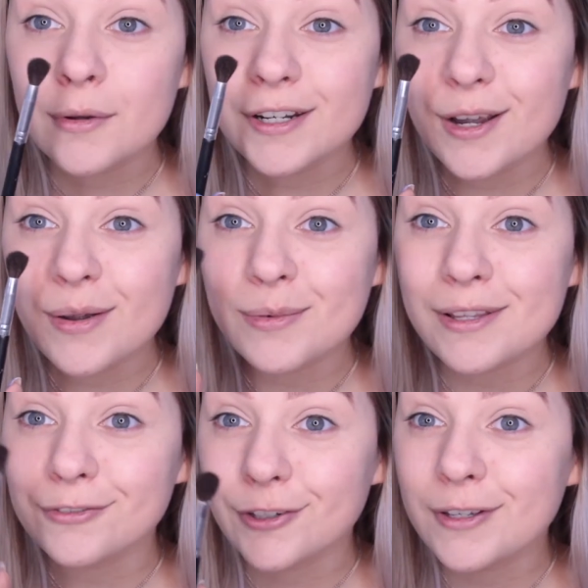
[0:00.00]
I'm going to go in with
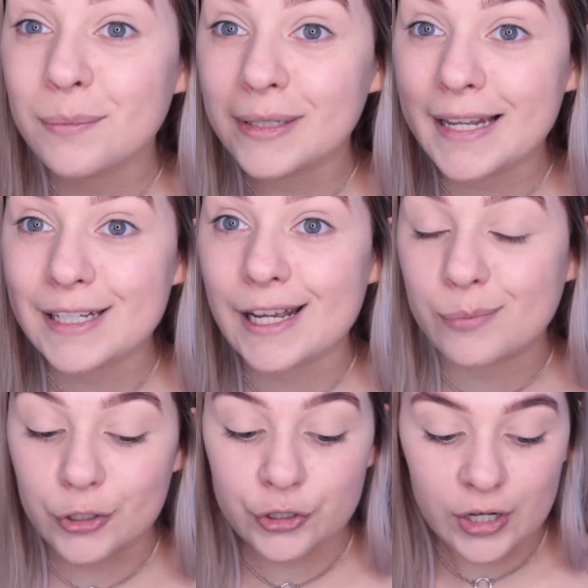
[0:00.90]
a fluffy blending
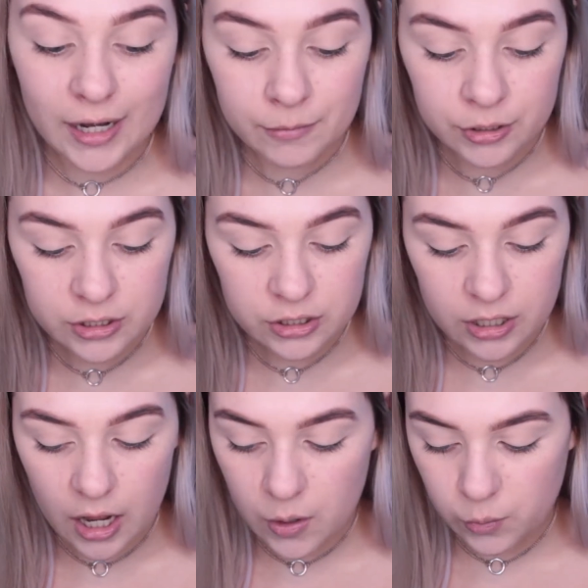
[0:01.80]
brush and I'm going to
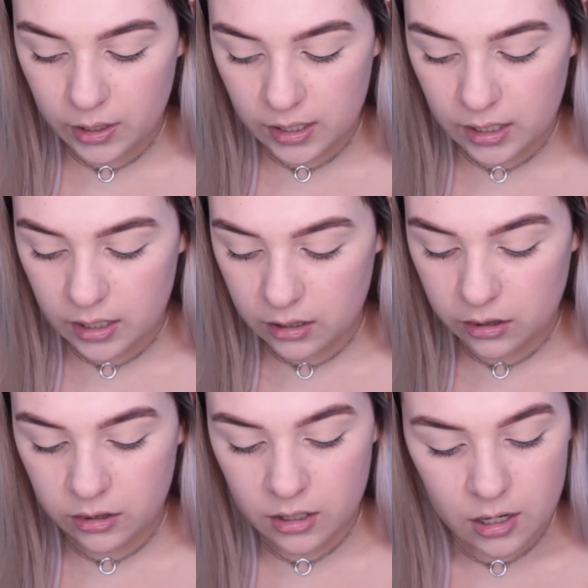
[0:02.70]
start
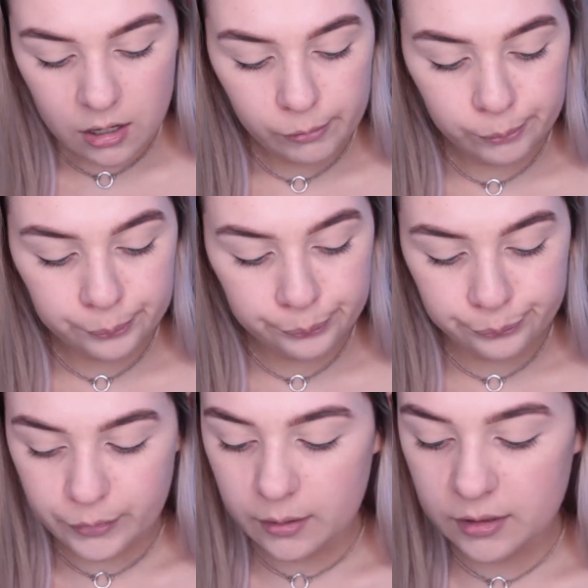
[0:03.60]
with,
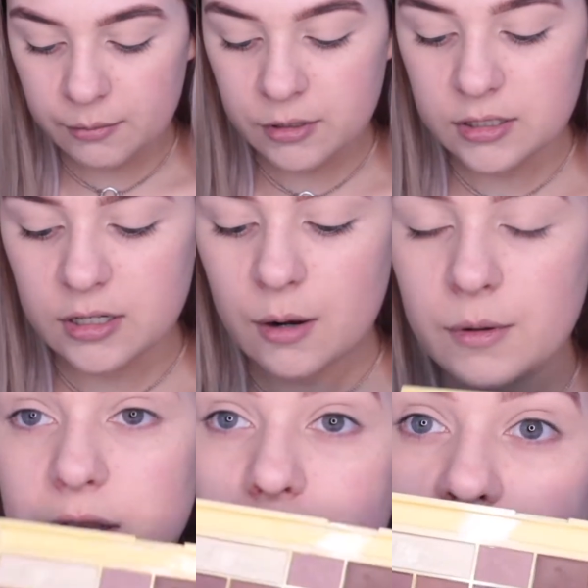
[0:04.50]
I think I'm going to start
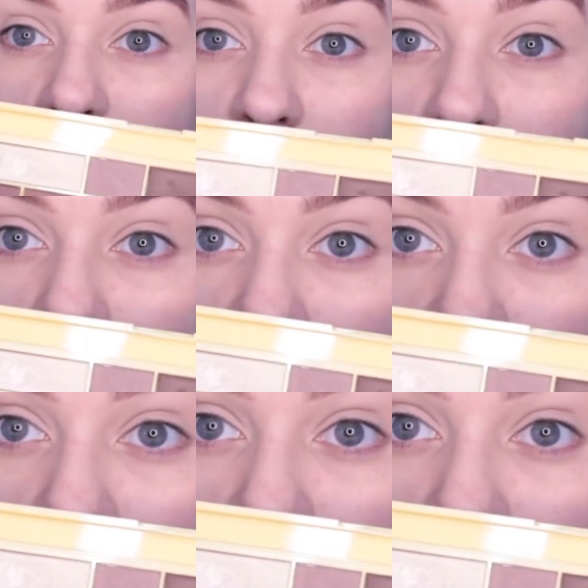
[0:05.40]
with this shade